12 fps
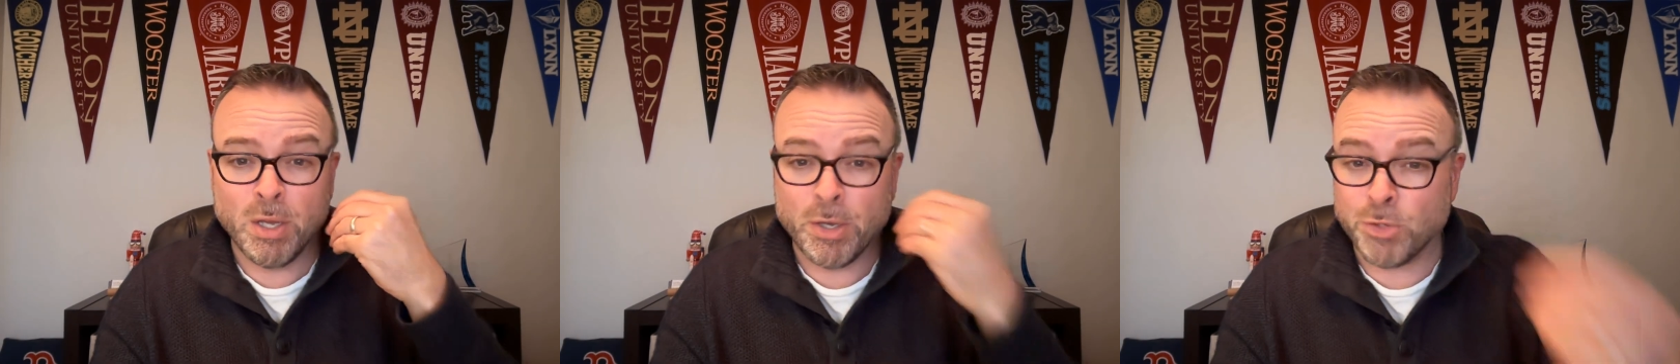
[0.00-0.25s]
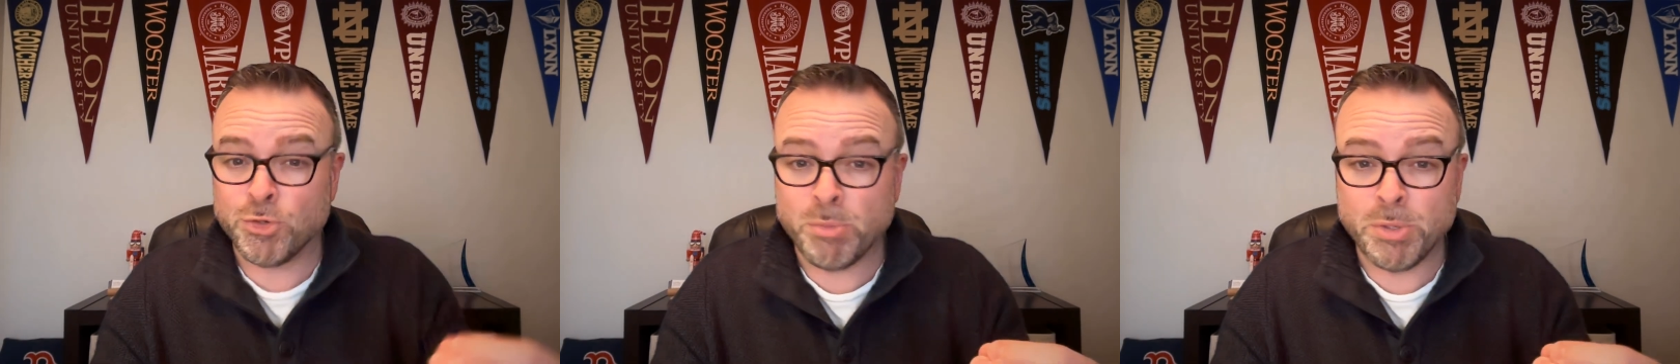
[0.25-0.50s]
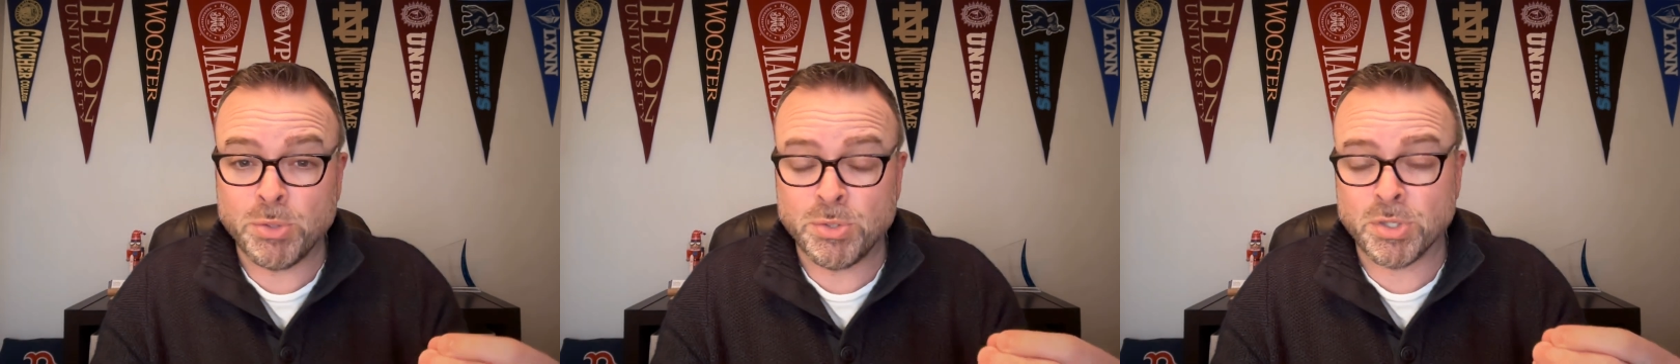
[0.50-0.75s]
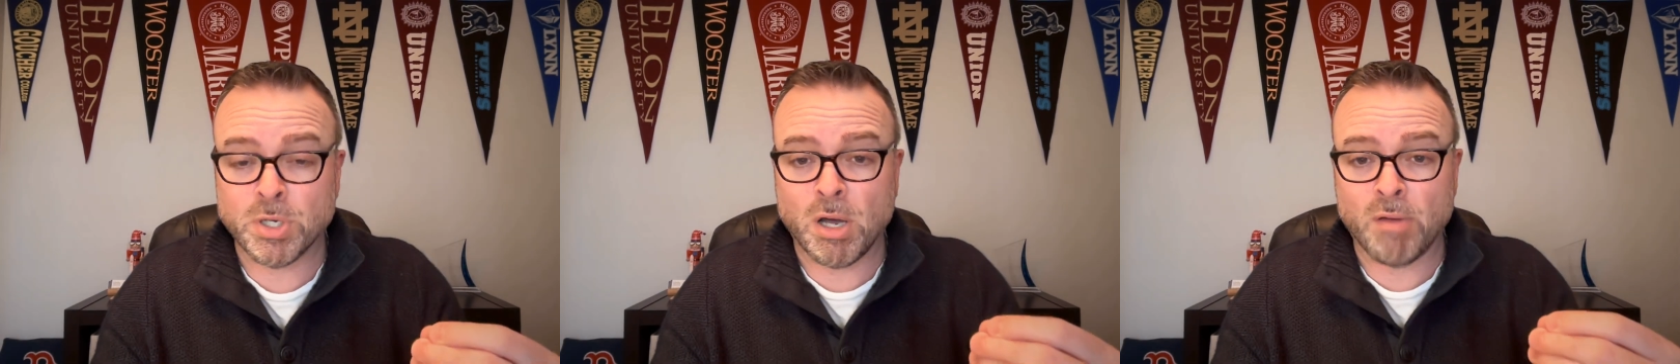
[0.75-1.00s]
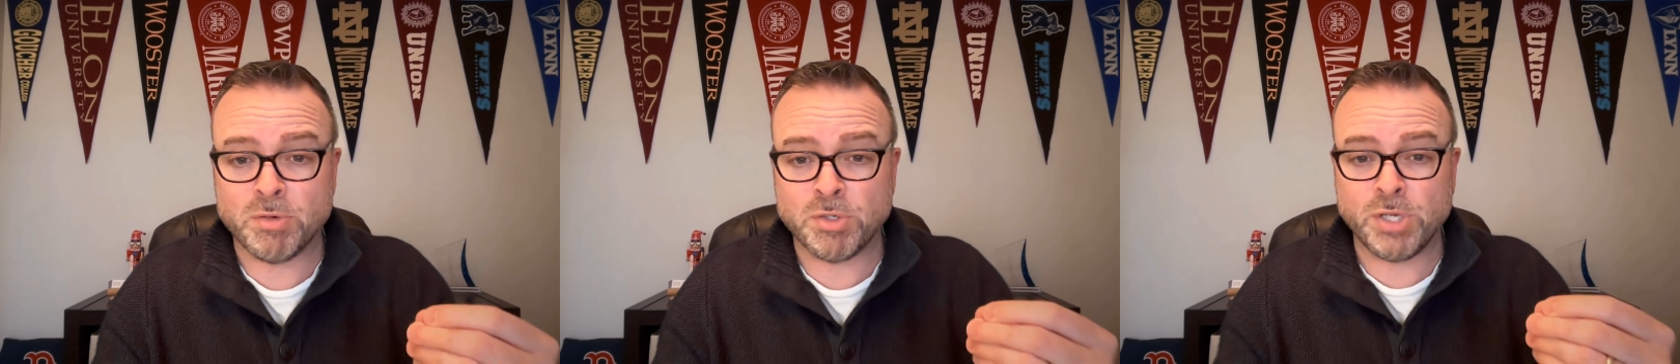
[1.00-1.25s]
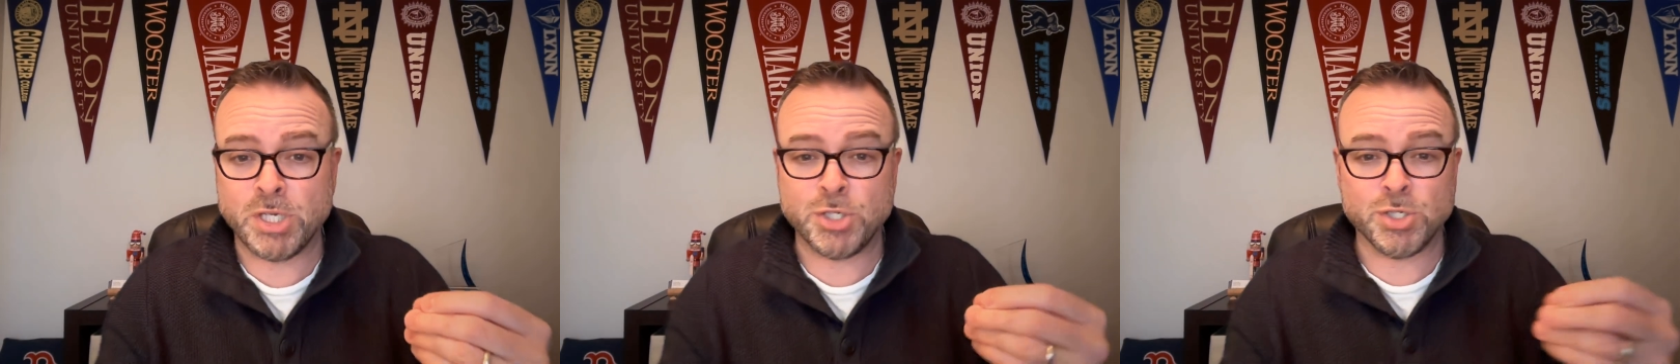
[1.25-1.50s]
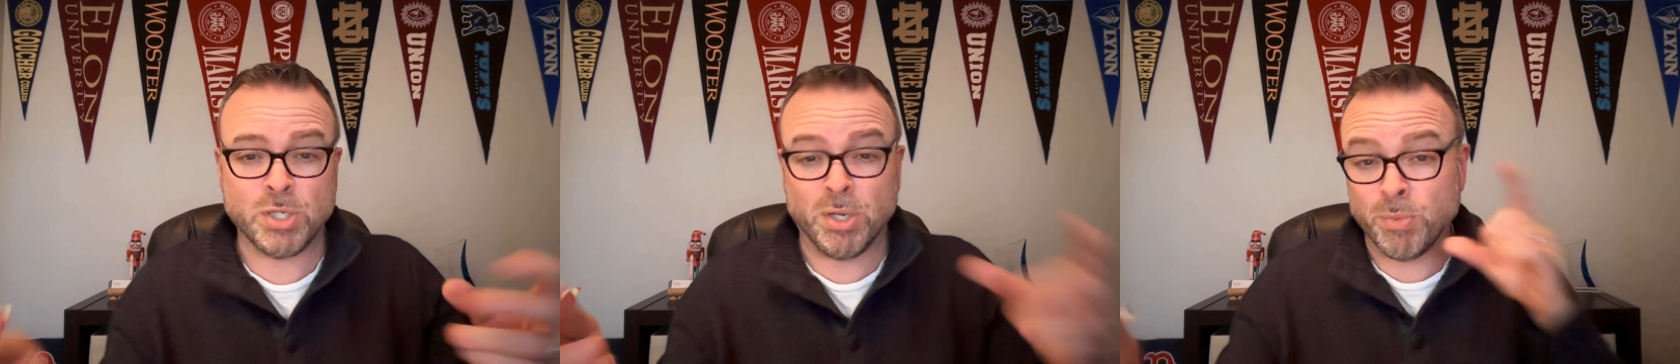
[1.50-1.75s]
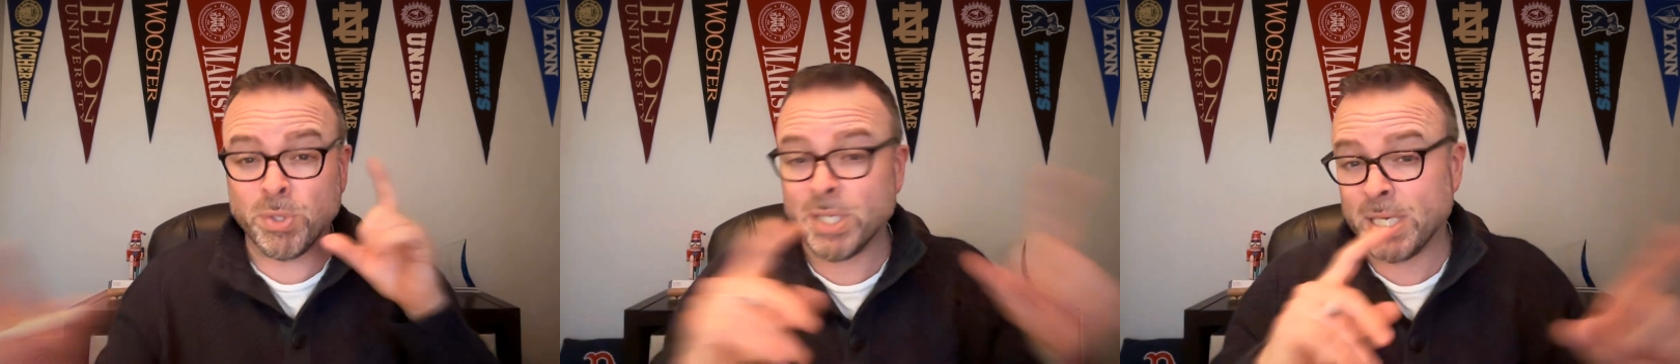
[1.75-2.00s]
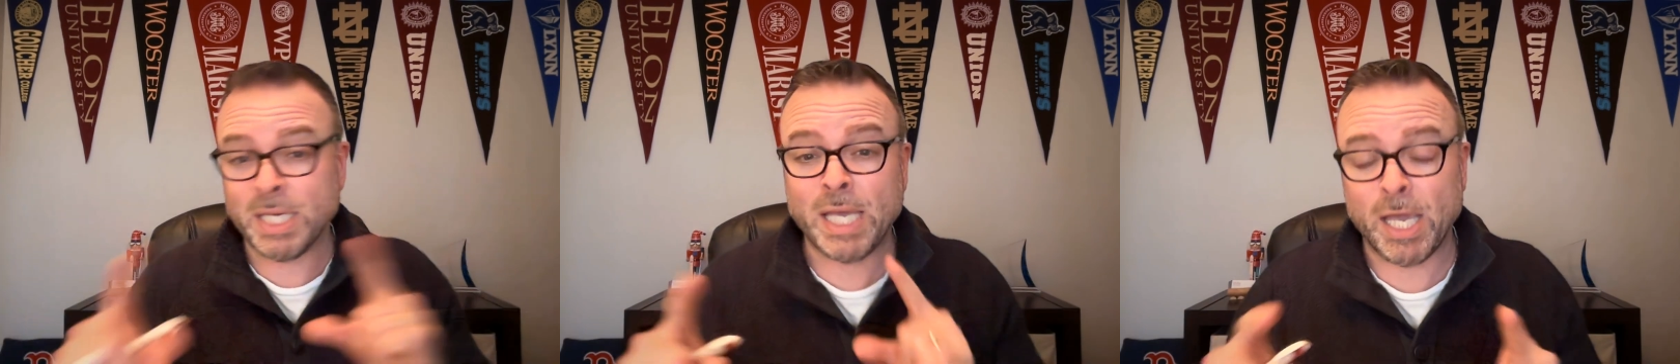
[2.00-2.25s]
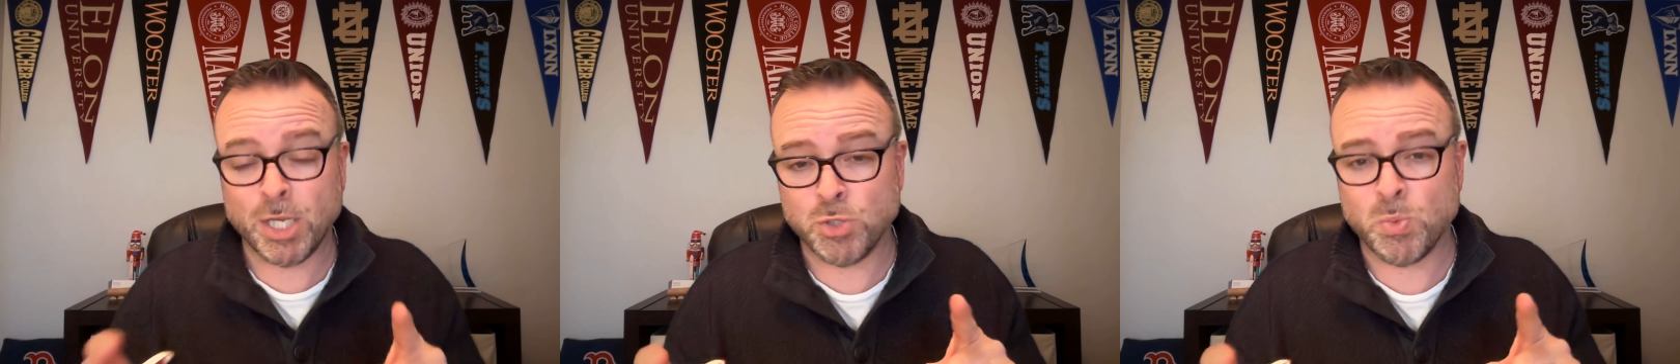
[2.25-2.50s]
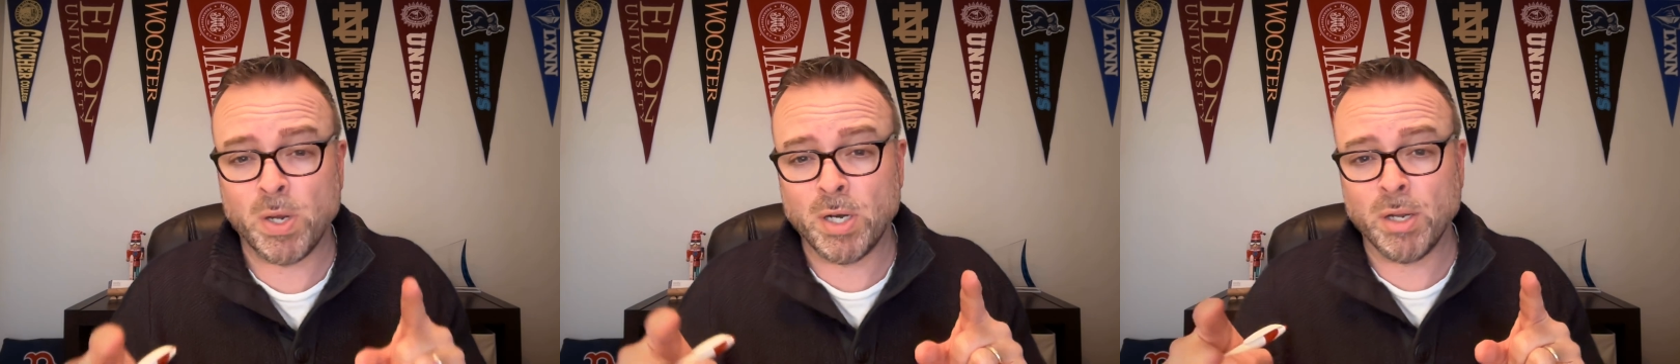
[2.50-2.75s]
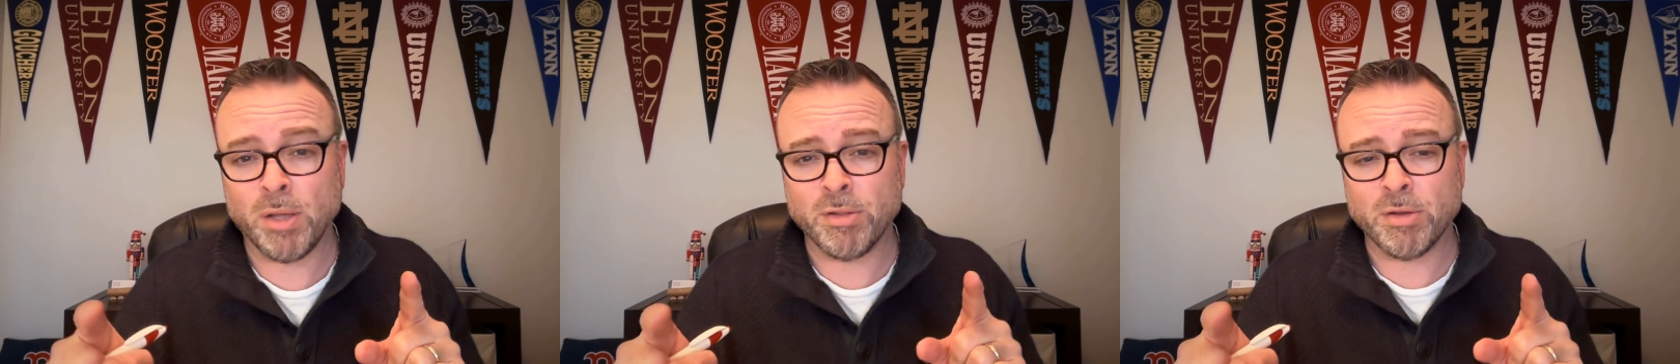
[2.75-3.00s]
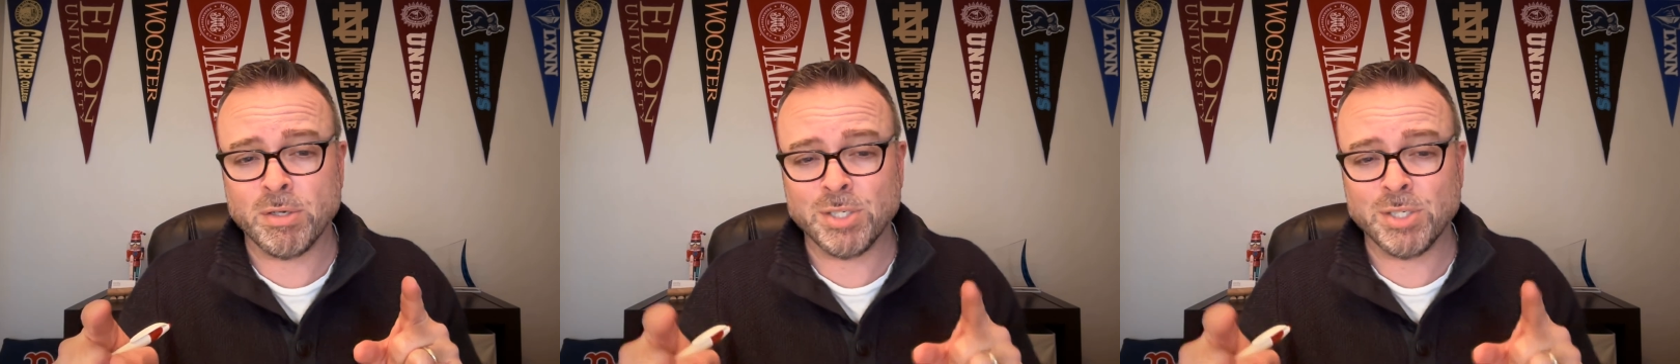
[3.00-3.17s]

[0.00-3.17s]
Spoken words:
contribute to the conversation and really engage one another.